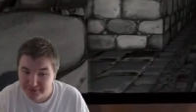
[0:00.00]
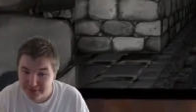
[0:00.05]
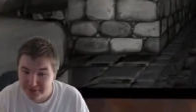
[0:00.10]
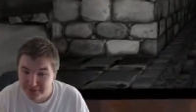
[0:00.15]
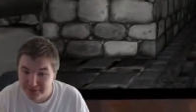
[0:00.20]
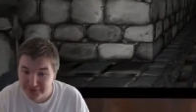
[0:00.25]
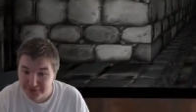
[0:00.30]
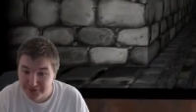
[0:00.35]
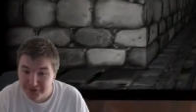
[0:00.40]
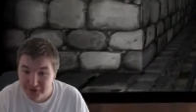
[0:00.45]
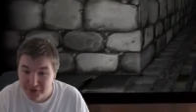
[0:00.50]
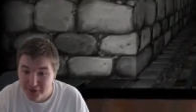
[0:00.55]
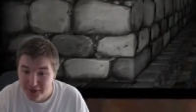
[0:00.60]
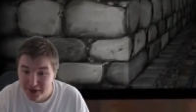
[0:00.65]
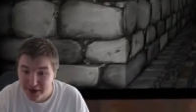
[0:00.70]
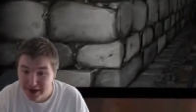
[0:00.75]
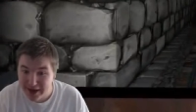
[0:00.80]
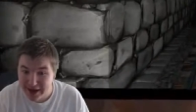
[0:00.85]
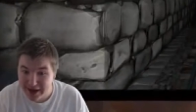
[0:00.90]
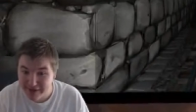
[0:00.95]

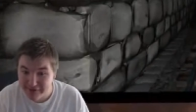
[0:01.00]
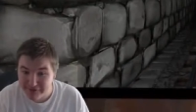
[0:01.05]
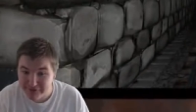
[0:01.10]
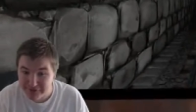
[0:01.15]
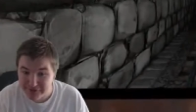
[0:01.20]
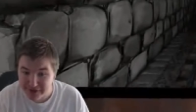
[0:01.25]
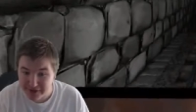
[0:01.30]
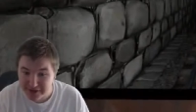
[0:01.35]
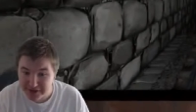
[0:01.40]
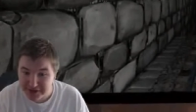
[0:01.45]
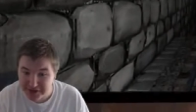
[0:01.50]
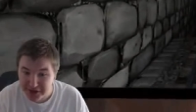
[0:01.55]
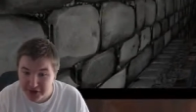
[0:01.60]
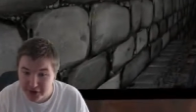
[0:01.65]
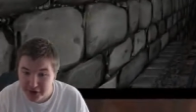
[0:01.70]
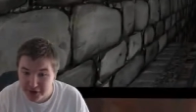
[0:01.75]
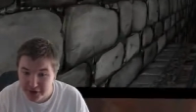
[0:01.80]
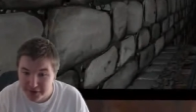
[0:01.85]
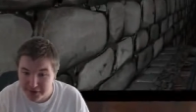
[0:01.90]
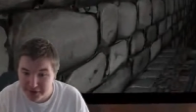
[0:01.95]
Surely everything's
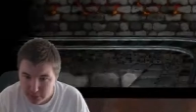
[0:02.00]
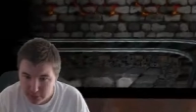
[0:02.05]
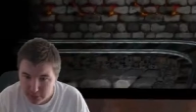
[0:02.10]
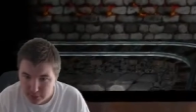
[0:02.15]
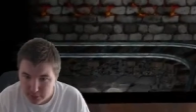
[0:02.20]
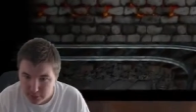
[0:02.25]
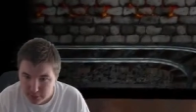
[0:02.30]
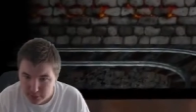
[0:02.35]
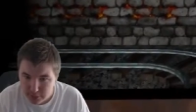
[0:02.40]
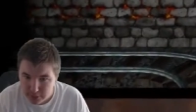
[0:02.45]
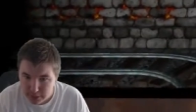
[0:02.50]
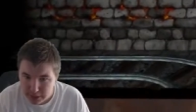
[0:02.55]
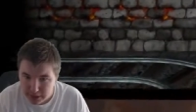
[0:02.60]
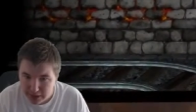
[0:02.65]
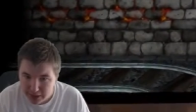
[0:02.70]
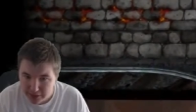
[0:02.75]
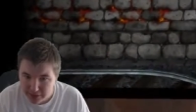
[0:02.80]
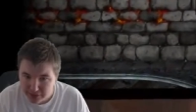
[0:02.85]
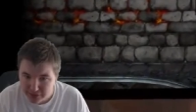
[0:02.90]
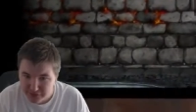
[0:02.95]
good a
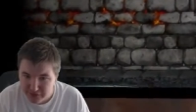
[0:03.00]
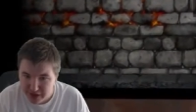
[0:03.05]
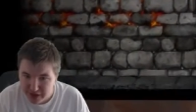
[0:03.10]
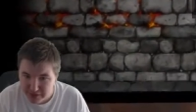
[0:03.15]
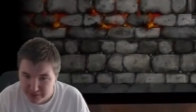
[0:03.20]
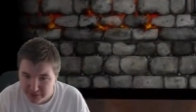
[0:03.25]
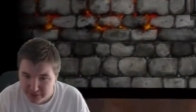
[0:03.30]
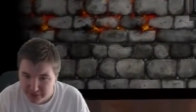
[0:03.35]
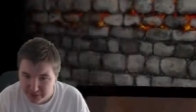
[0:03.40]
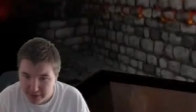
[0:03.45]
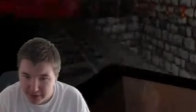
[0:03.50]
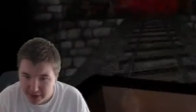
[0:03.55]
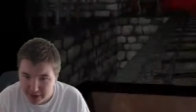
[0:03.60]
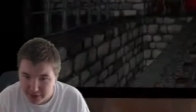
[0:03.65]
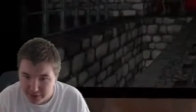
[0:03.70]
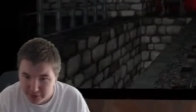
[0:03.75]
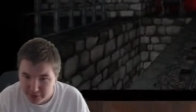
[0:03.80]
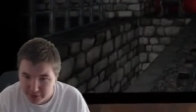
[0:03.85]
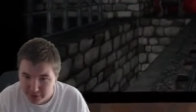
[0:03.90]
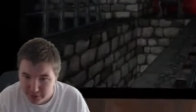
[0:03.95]
lot of flames around.